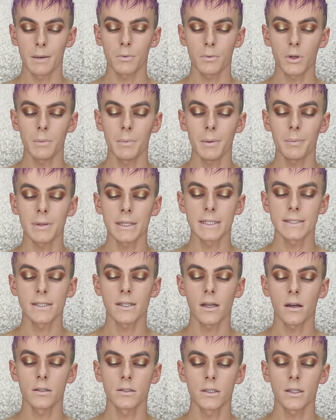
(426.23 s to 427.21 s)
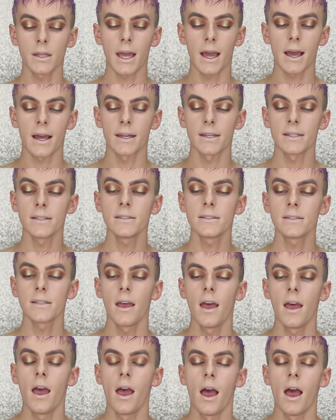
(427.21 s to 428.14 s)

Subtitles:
I'm going to be placing it under the eyes.